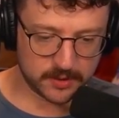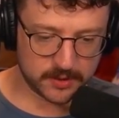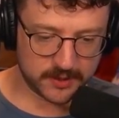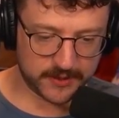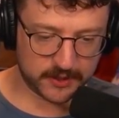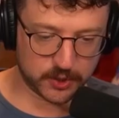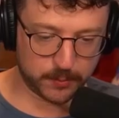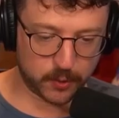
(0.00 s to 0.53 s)
I
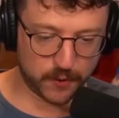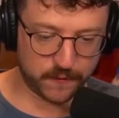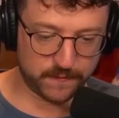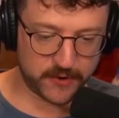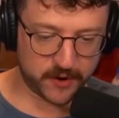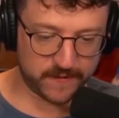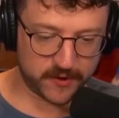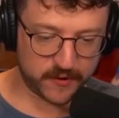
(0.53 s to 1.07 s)
think they're both
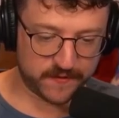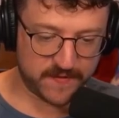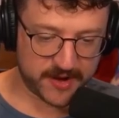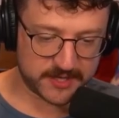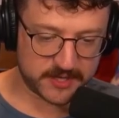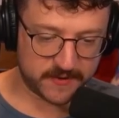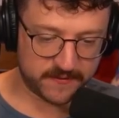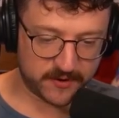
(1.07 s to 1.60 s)
very, very
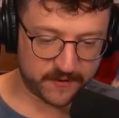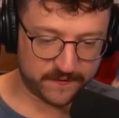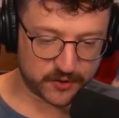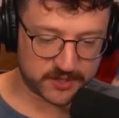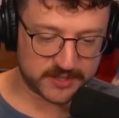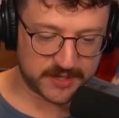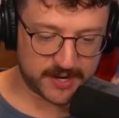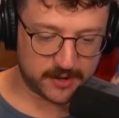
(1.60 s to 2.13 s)
effective, very
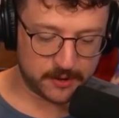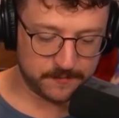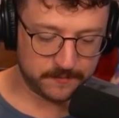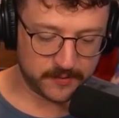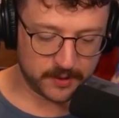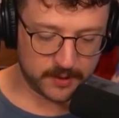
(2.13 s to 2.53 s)
versatile.